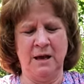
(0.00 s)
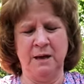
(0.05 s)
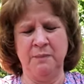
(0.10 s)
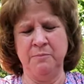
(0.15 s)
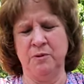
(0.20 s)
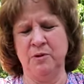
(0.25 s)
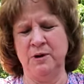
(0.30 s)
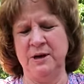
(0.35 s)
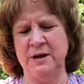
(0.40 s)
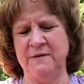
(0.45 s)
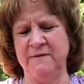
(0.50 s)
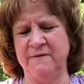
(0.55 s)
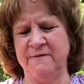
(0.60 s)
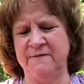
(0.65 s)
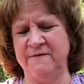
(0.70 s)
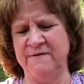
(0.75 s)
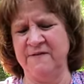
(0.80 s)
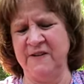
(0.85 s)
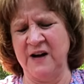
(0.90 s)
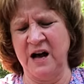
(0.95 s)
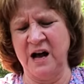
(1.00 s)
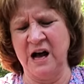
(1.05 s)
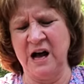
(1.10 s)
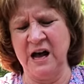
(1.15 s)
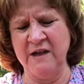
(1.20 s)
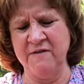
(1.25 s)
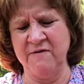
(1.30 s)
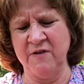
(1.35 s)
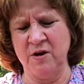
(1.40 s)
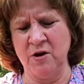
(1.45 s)
I'm putting
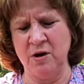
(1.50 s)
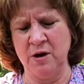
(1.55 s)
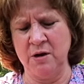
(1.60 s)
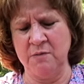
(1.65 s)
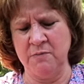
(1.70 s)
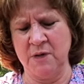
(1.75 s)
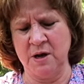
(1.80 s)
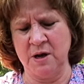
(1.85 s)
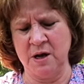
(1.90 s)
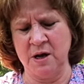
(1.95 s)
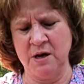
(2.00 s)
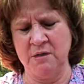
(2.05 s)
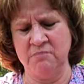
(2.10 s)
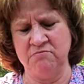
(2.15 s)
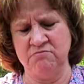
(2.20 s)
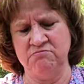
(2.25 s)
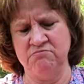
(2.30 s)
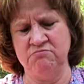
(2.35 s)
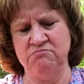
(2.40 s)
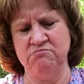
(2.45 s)
five on mine.